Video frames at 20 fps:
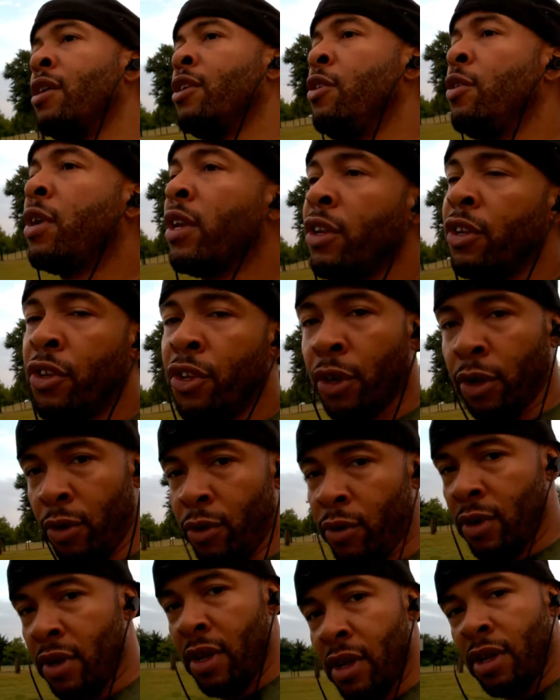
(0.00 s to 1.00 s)
you can
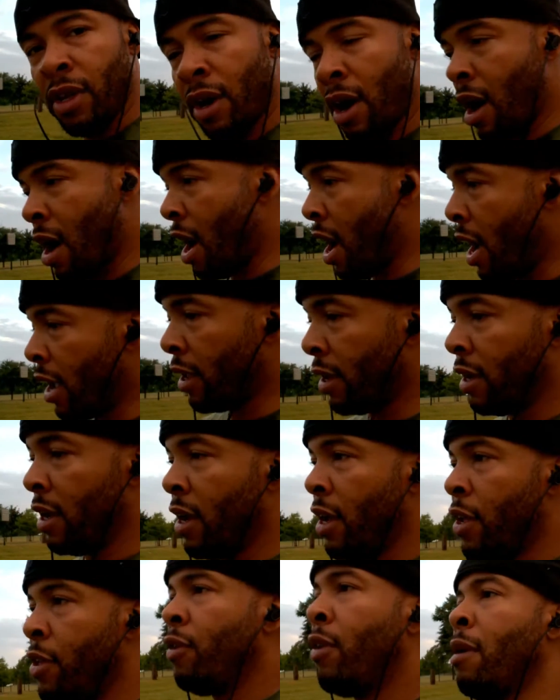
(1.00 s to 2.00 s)
do. All right,
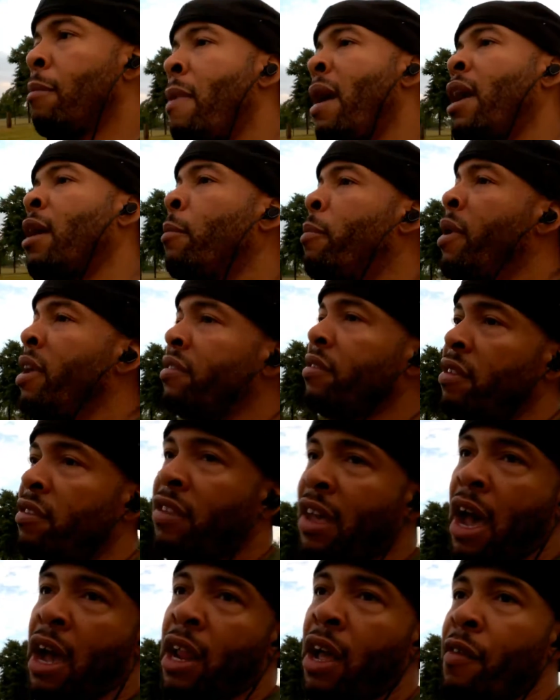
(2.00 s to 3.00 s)
you can make a
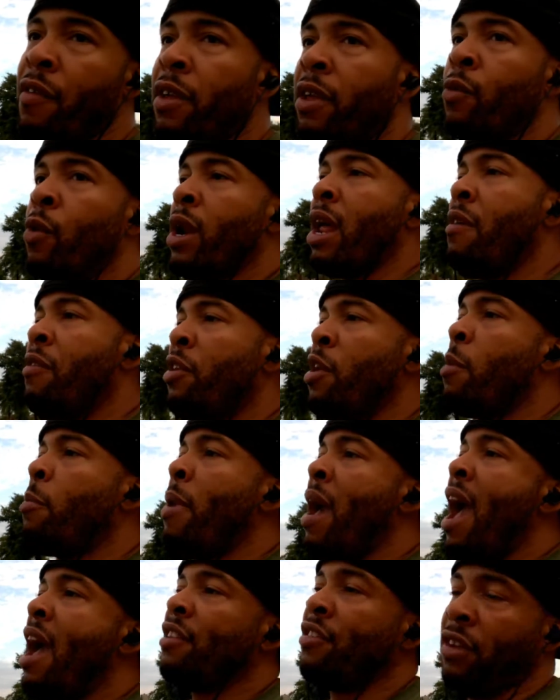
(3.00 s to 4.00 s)
business out of it. Whatever your
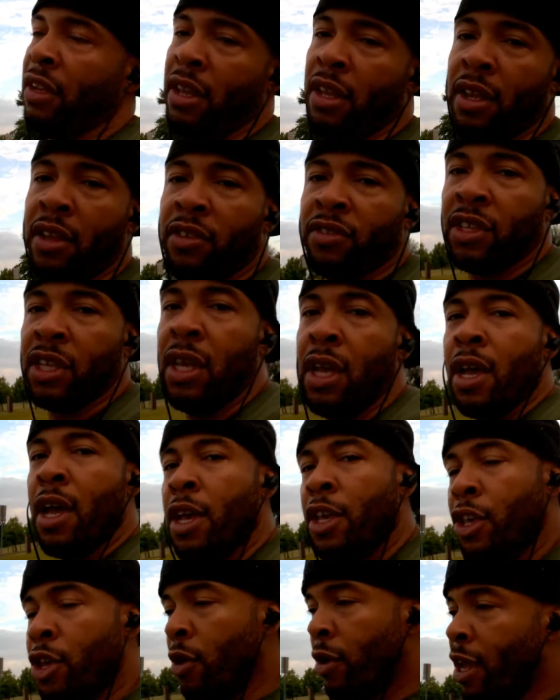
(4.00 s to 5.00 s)
passion is,
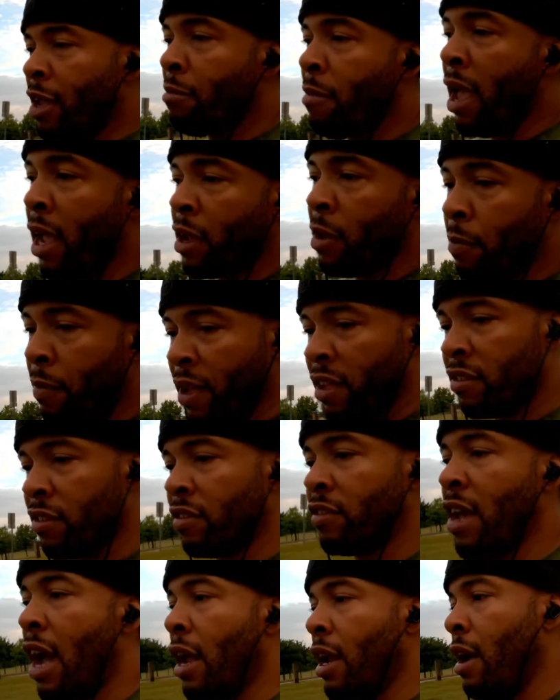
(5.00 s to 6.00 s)
you can make a
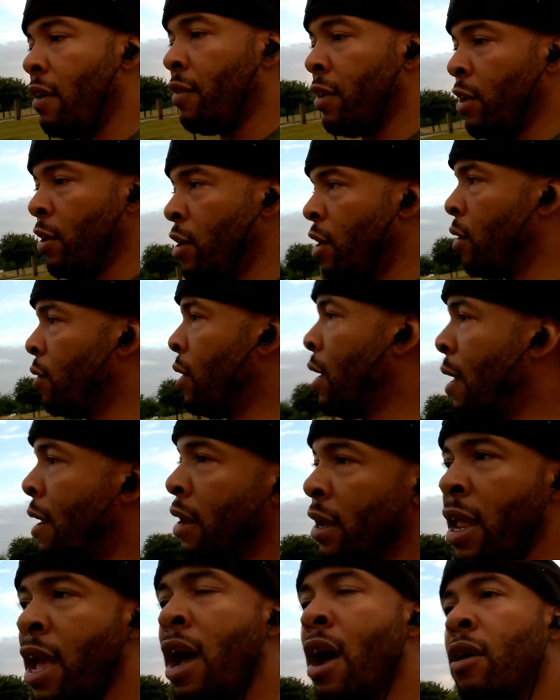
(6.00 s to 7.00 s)
business out of it. You know,
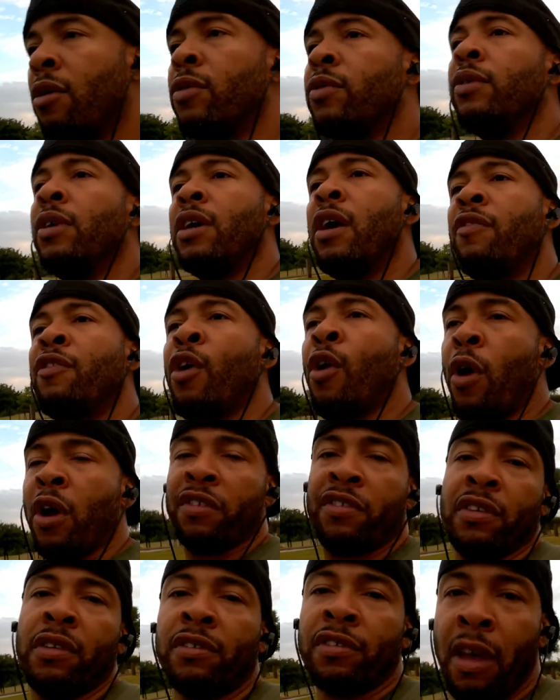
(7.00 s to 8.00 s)
now of
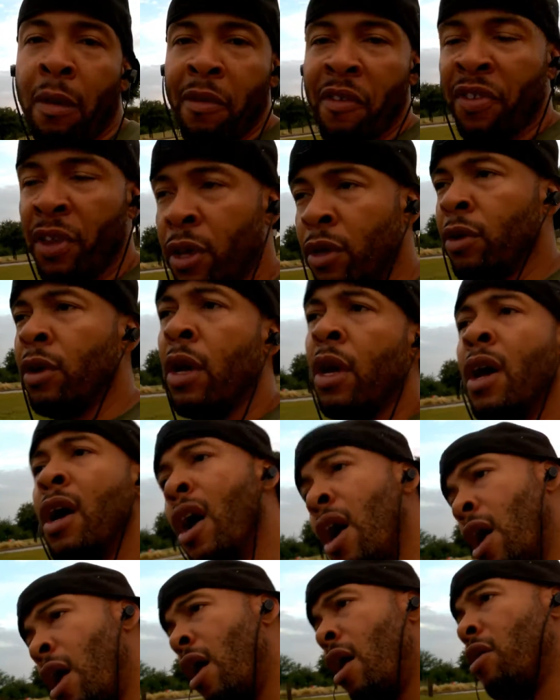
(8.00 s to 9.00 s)
course, some of you,
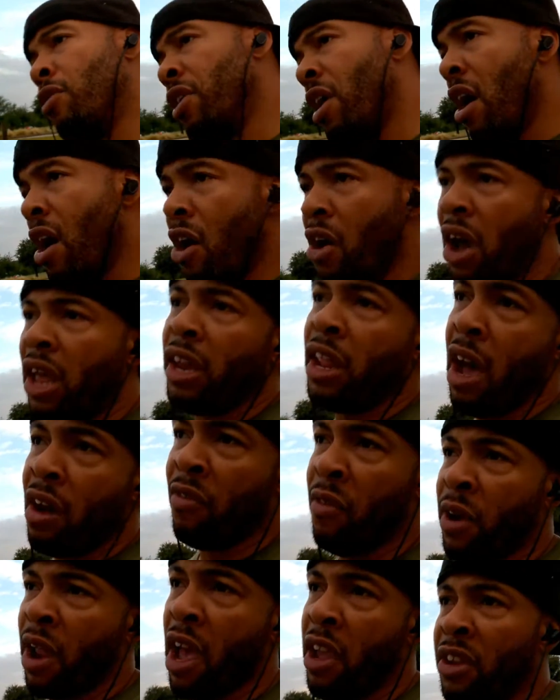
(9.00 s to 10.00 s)
oh no, I
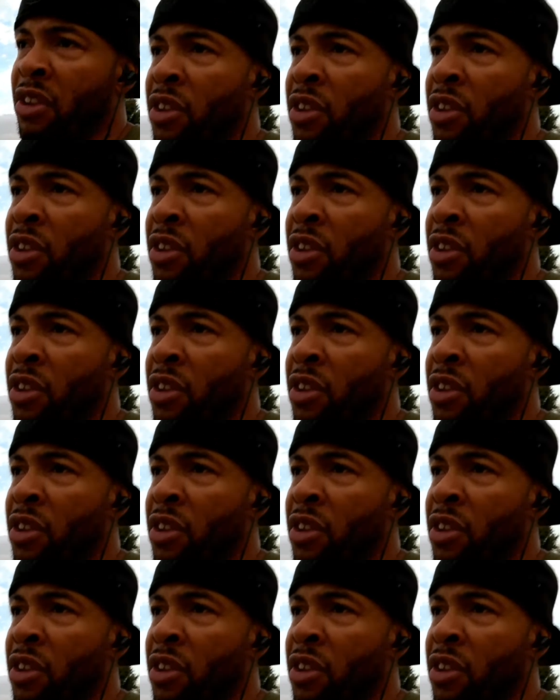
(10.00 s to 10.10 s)
love what I